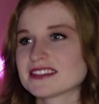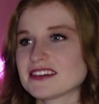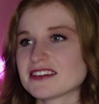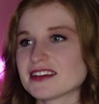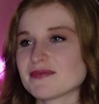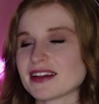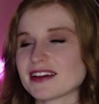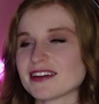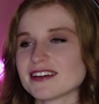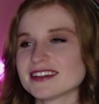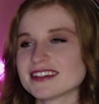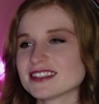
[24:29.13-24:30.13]
Turning my
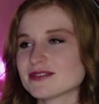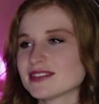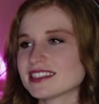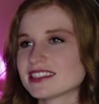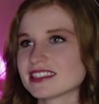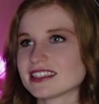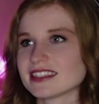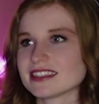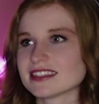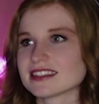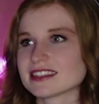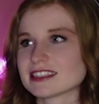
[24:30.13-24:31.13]
car into Swiss
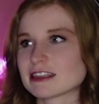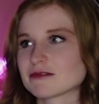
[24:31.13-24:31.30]
cheese.